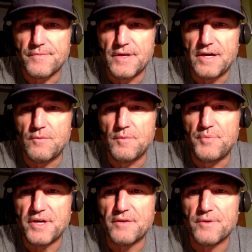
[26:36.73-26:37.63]
Yeah, we'll
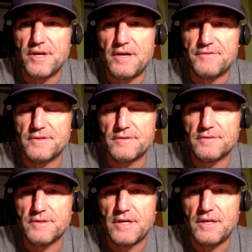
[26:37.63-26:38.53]
pick it right
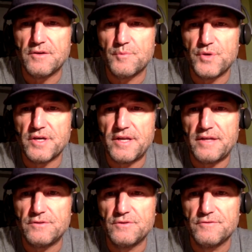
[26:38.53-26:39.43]
after. Yeah, you can pick it
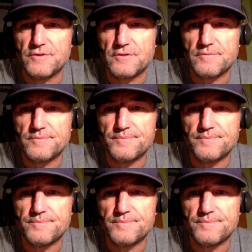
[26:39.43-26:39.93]
at Louisville.